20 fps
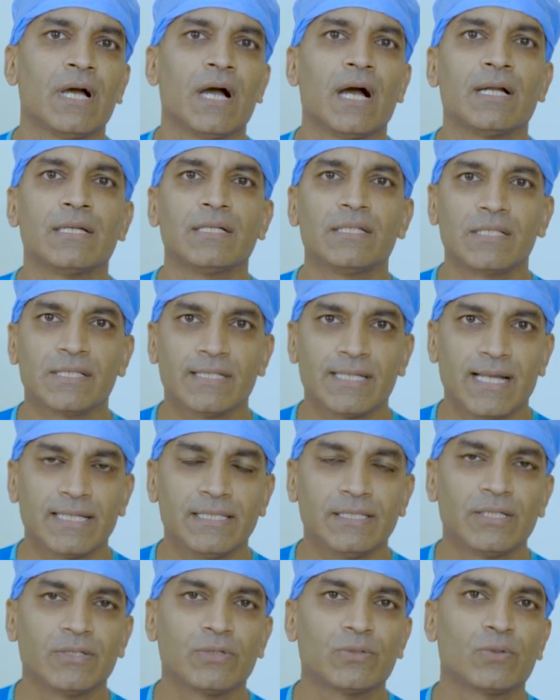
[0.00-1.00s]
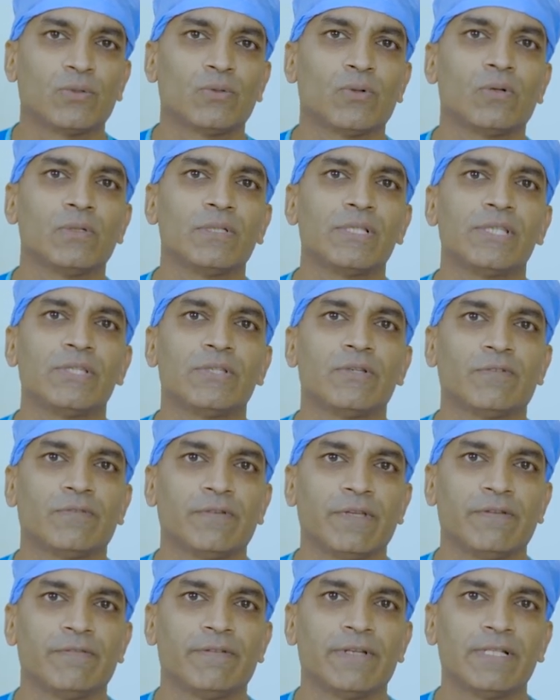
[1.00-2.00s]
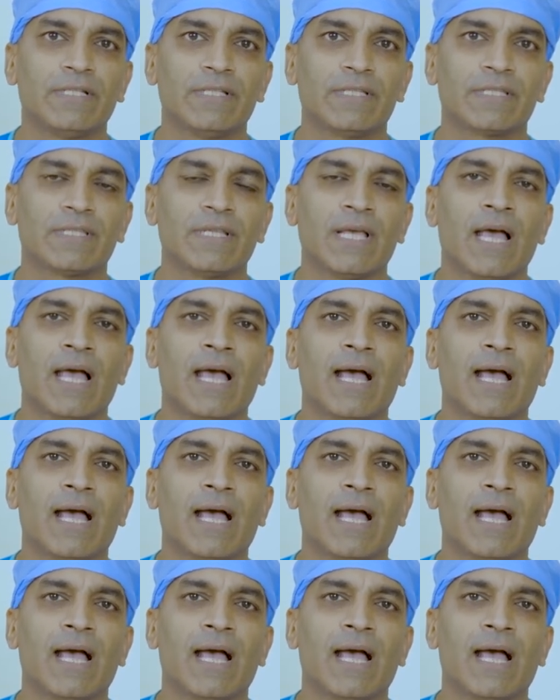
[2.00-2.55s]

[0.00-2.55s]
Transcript: understand the chronology of events,